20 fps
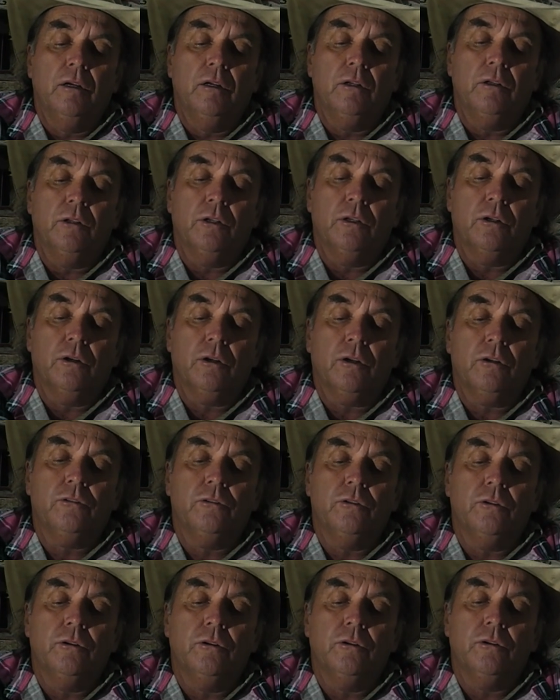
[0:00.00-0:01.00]
you got to
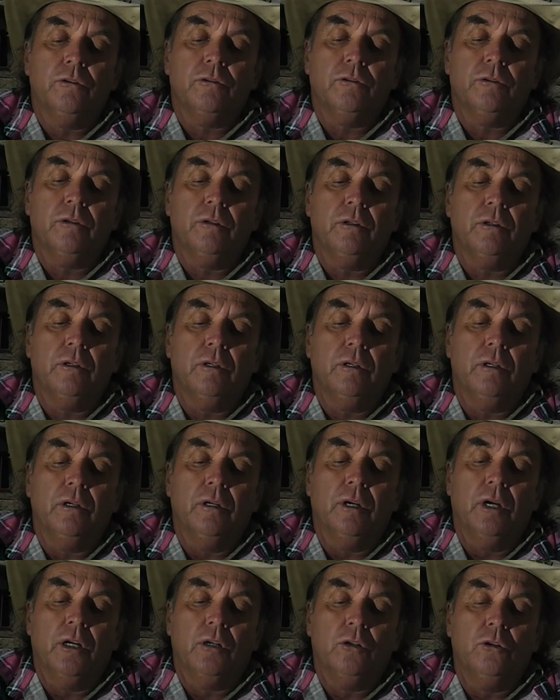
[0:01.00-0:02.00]
choose
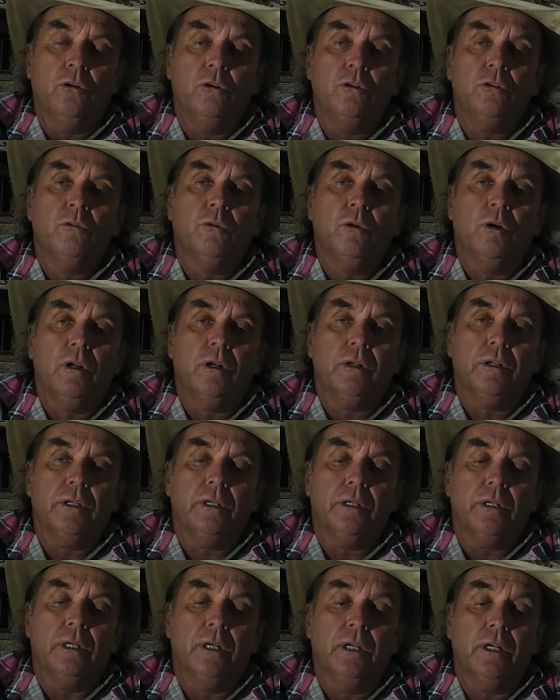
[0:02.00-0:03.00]
a good
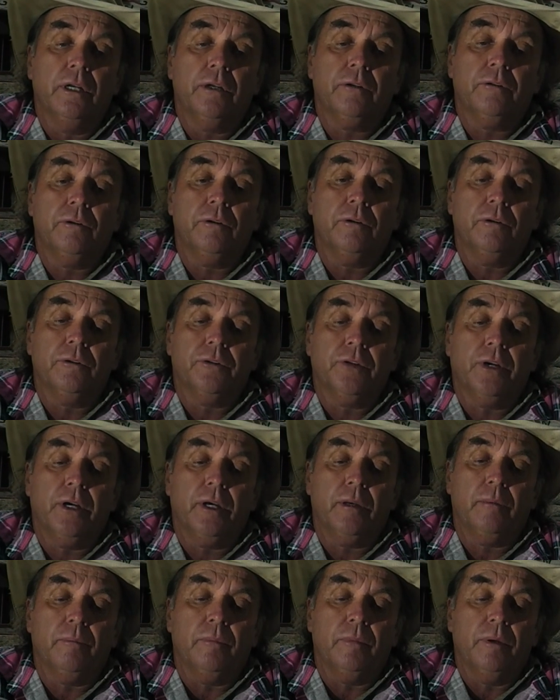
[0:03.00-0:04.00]
quality electrical
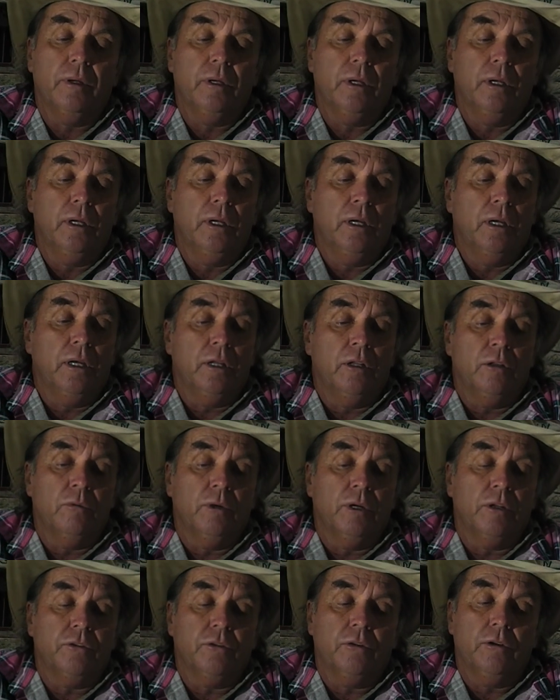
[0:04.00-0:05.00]
tape. The
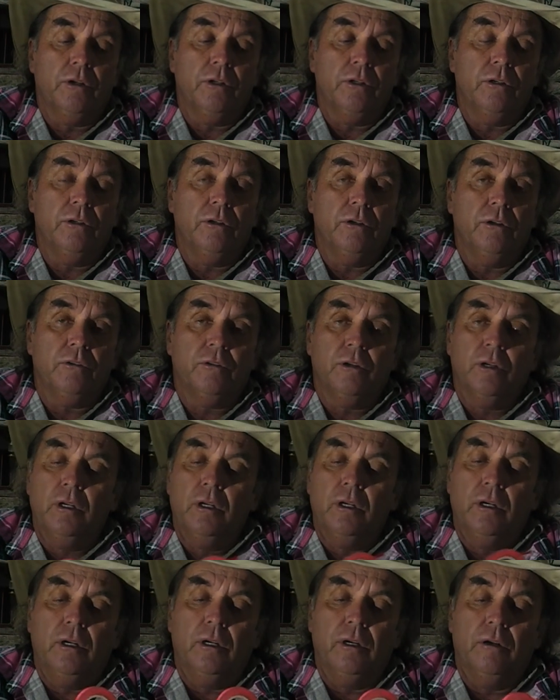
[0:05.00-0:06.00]
ones I use
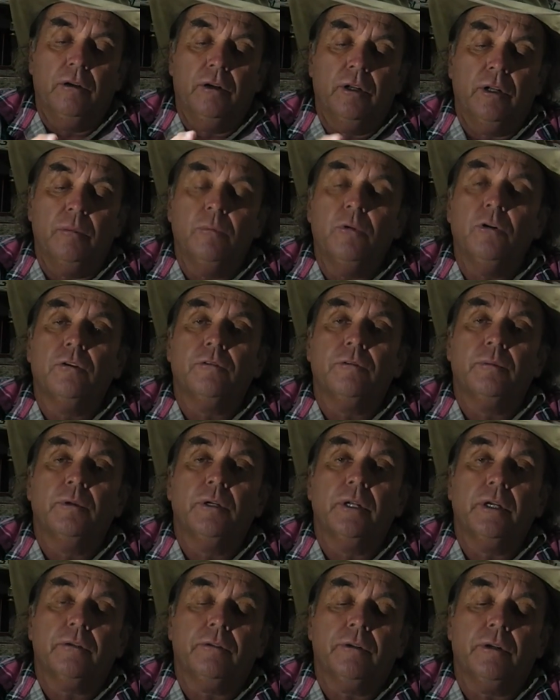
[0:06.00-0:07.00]
are only bought from
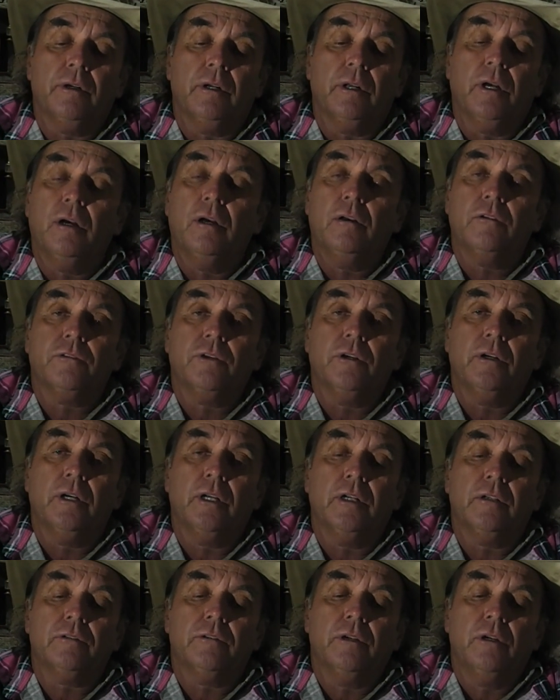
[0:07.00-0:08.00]
electrical
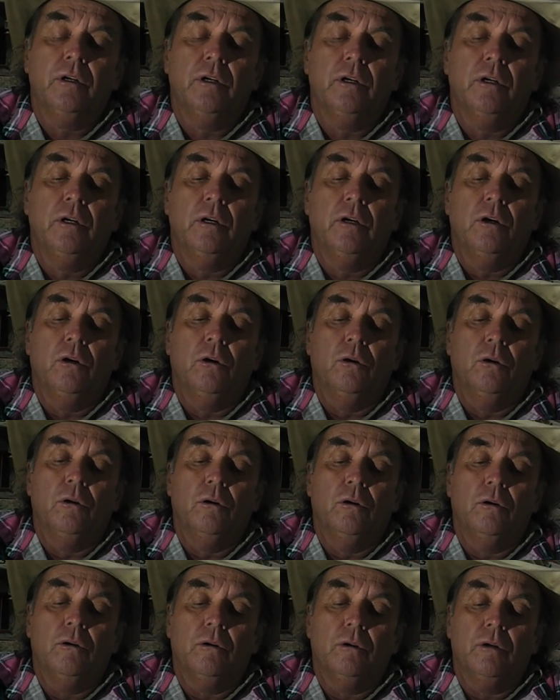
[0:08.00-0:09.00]
wholesalers
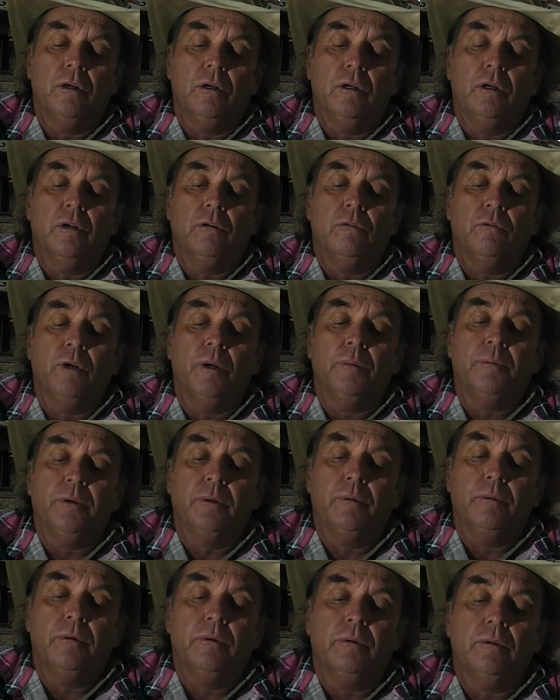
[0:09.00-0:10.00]
or
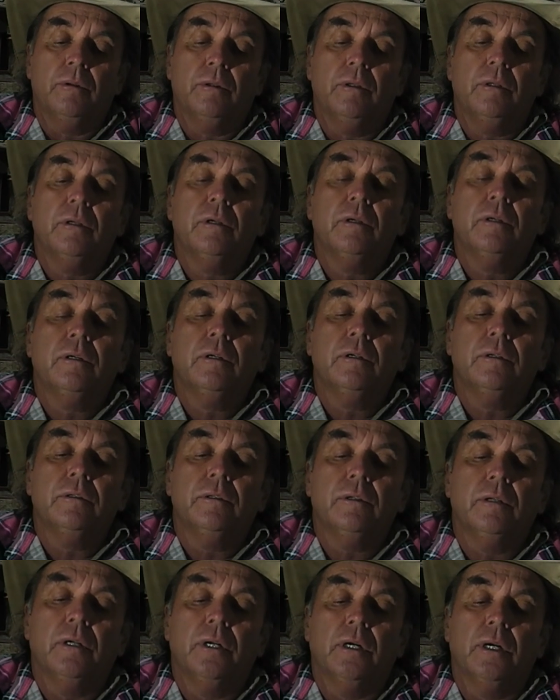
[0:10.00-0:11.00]
reputable
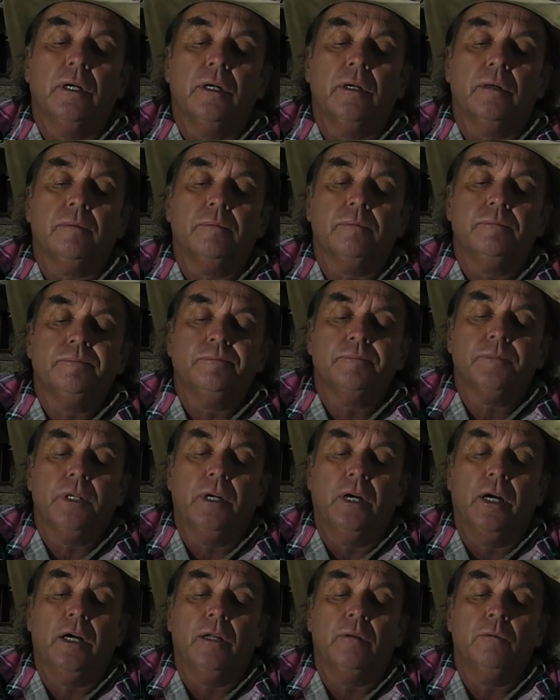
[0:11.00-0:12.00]

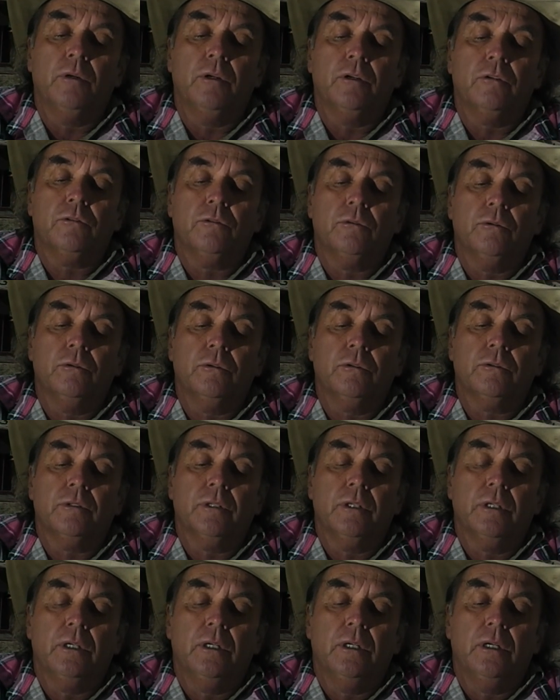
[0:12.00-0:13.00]
hardware stores.
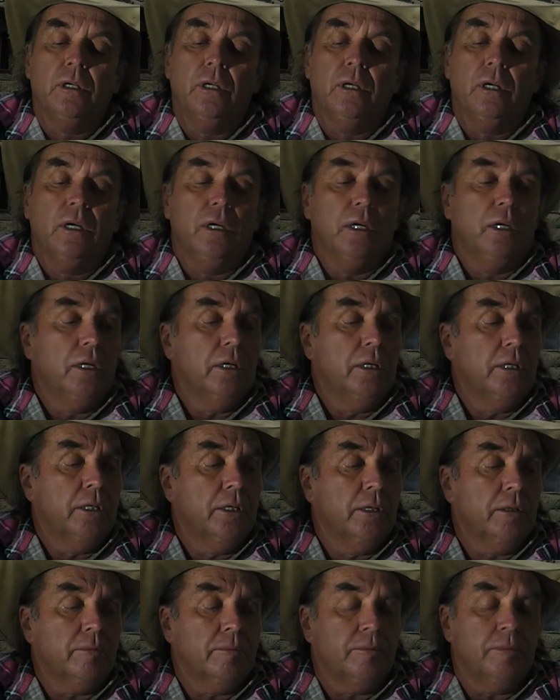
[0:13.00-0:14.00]

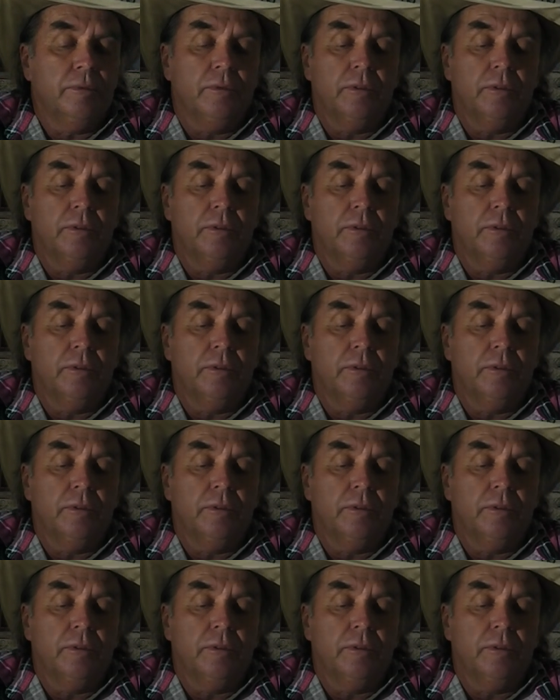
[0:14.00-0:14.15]
Now,